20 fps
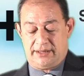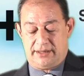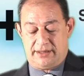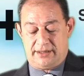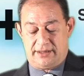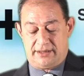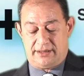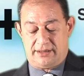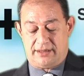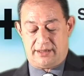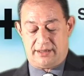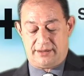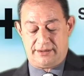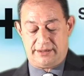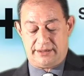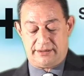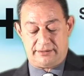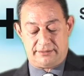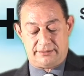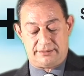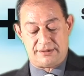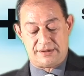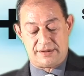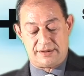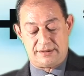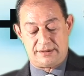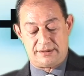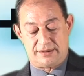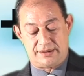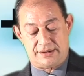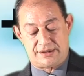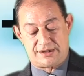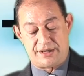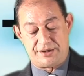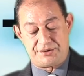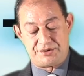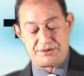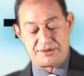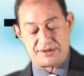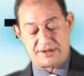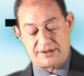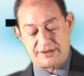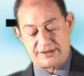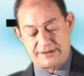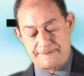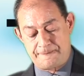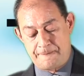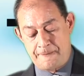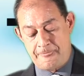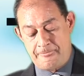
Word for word: uh, on their search results.